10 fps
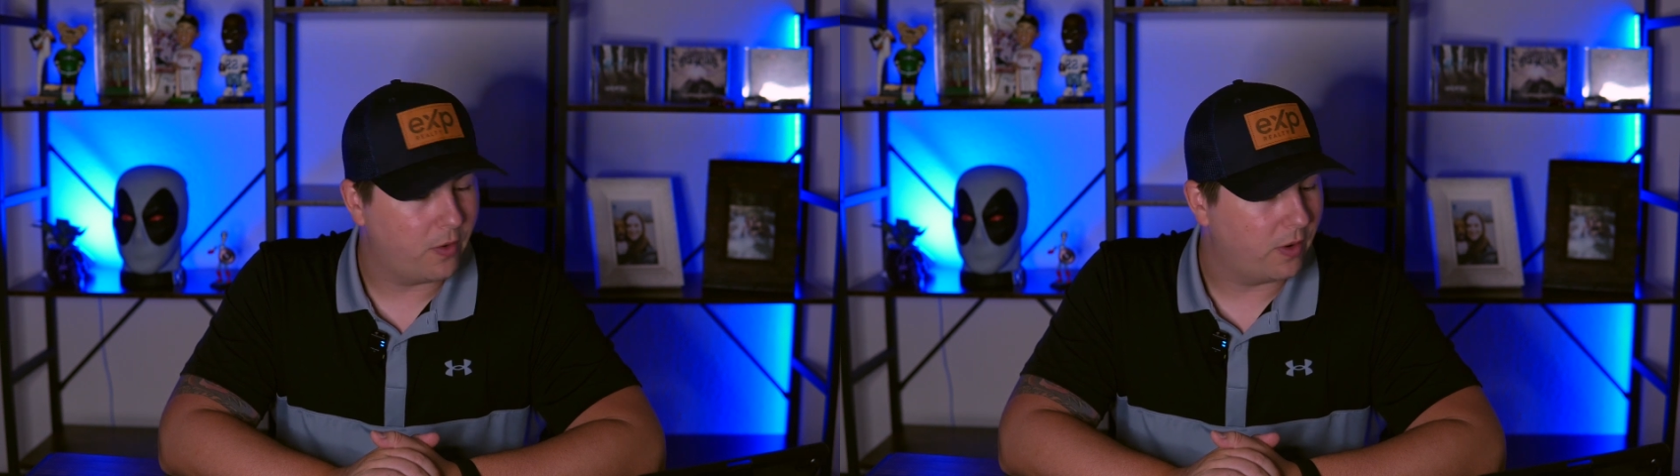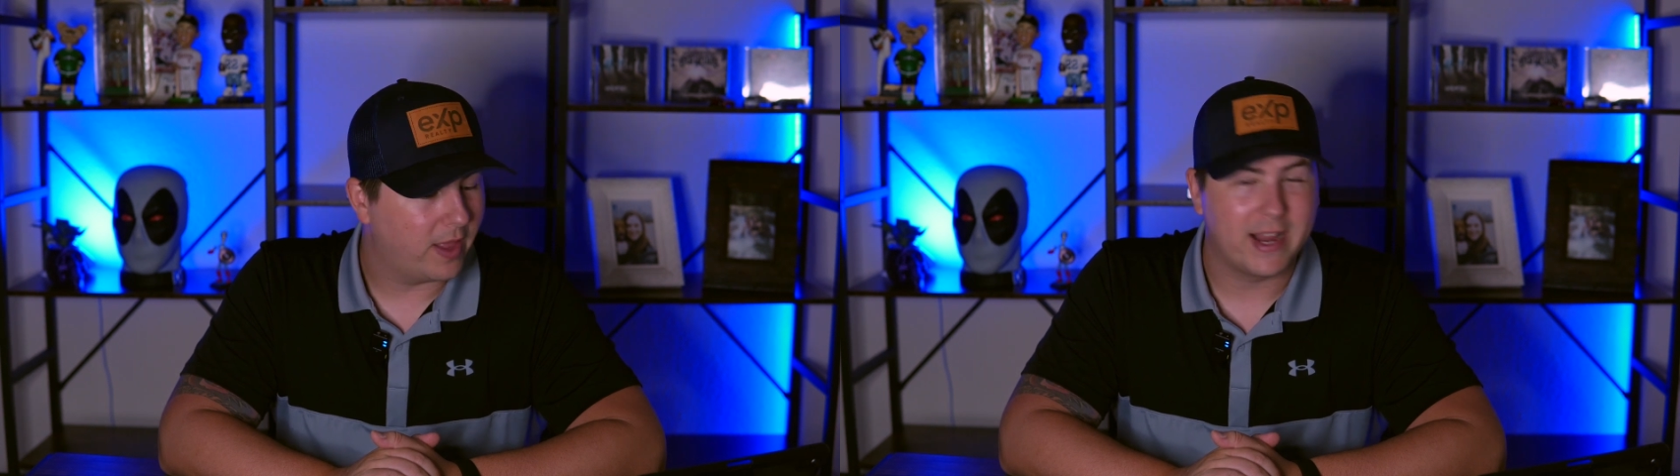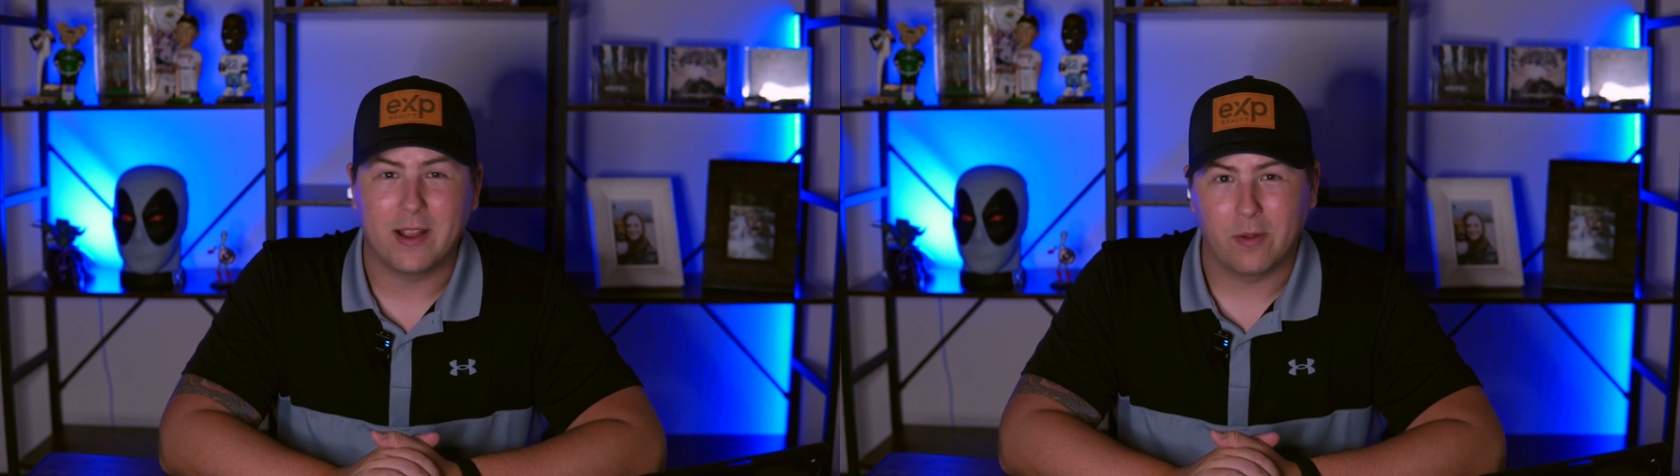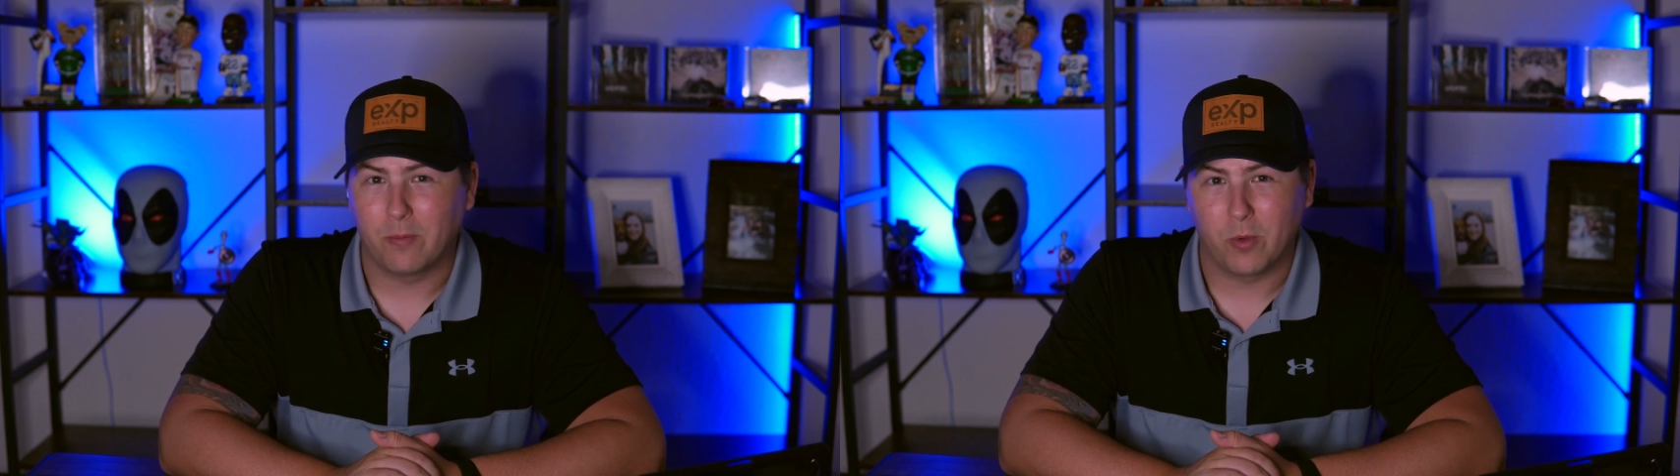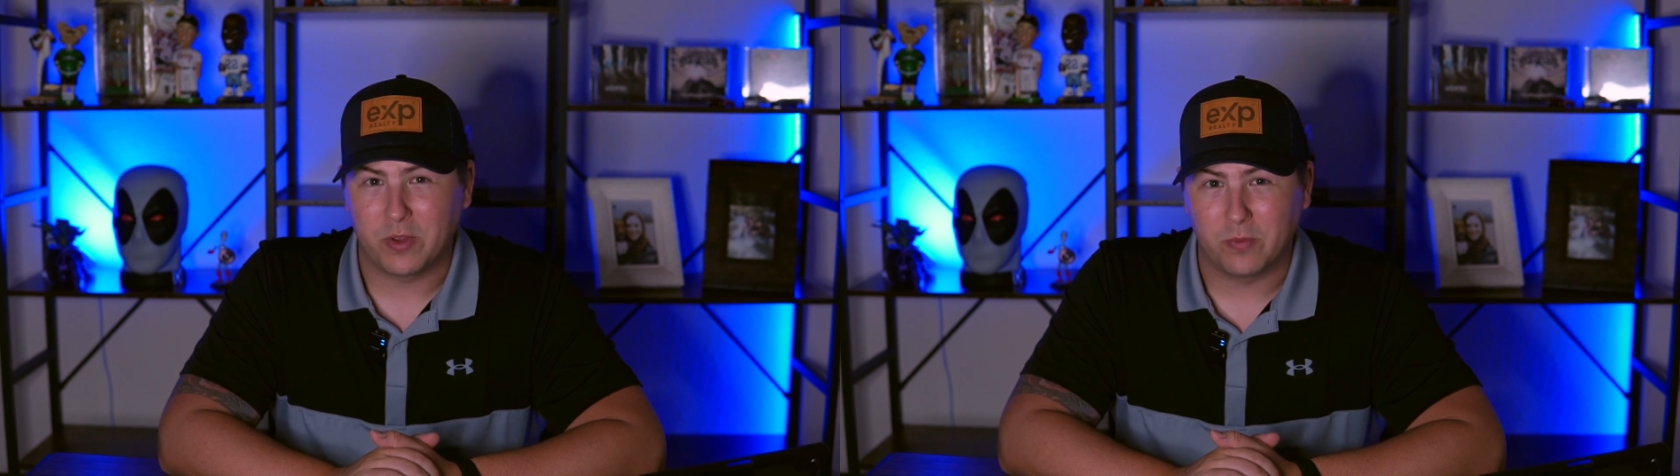or like
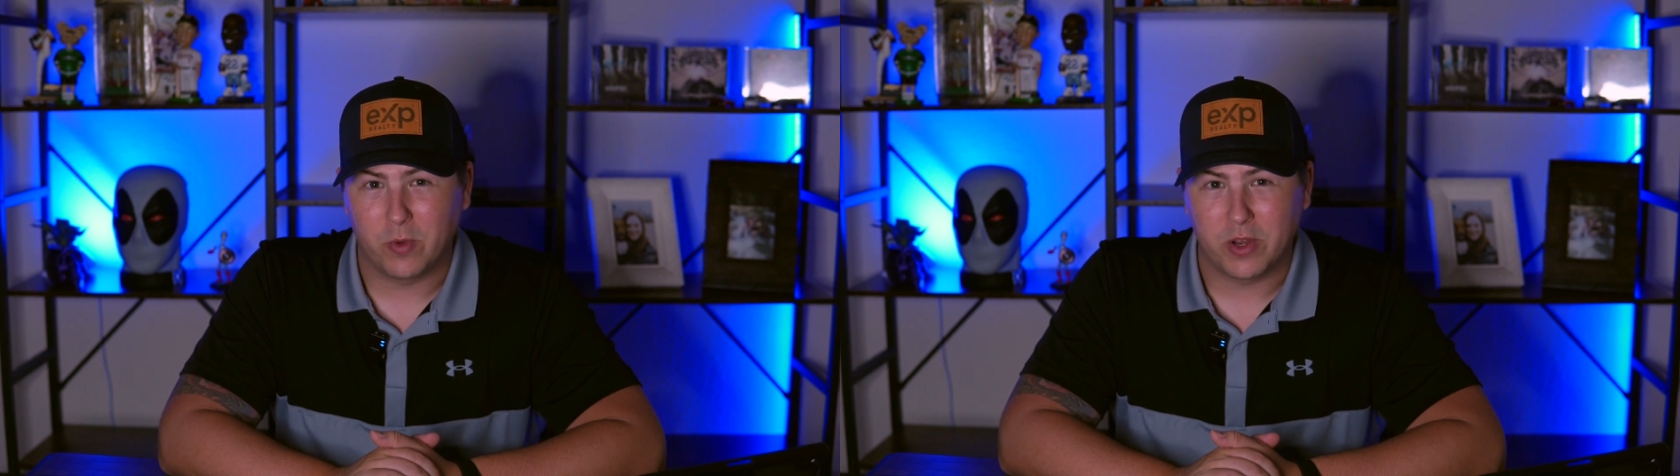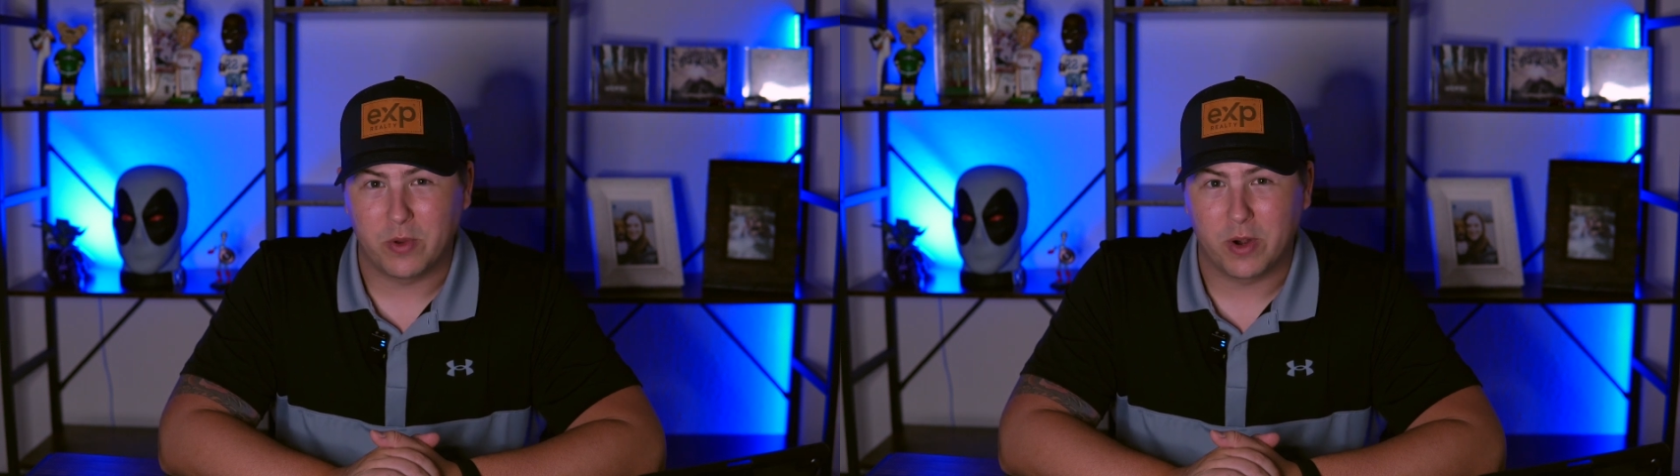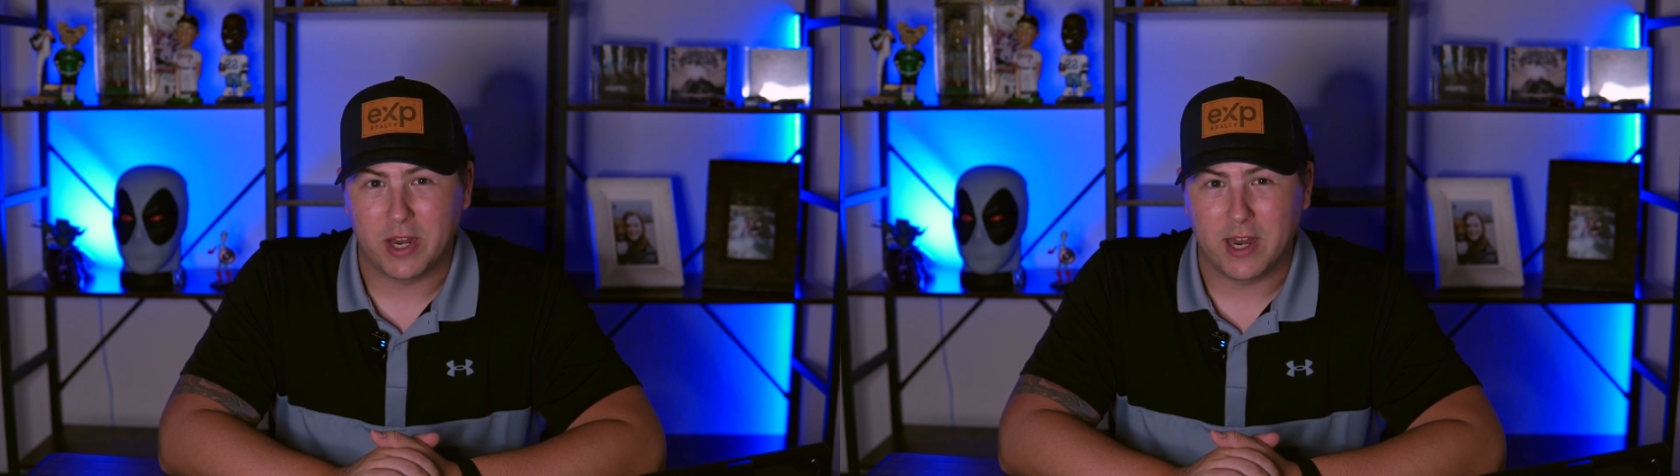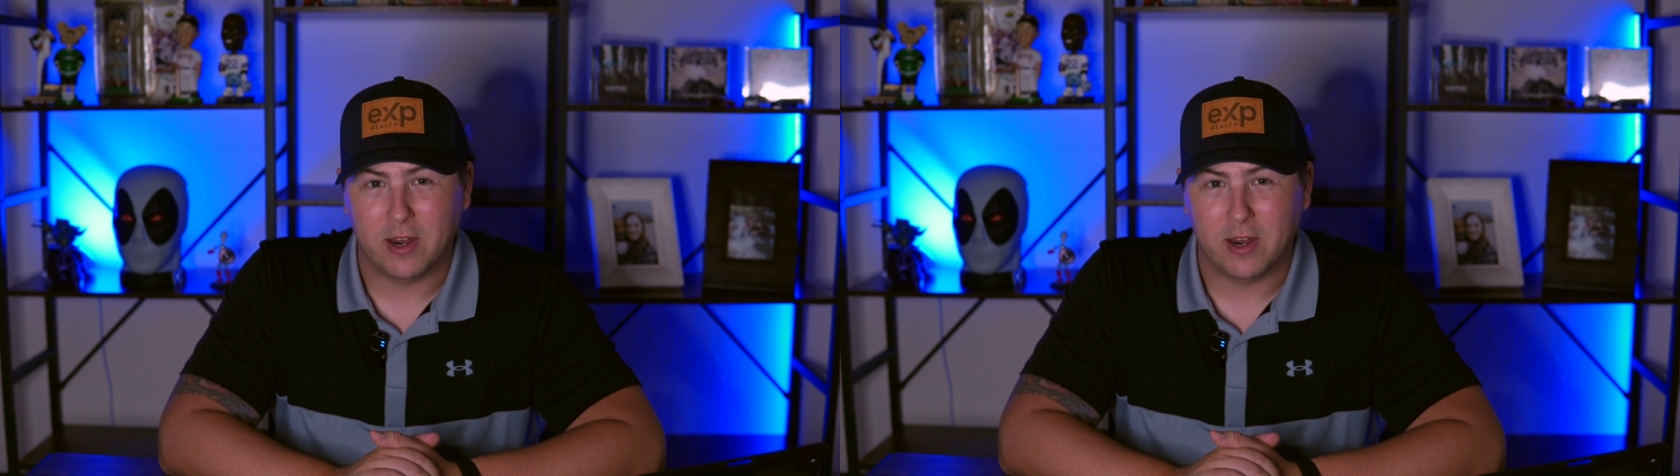what you want to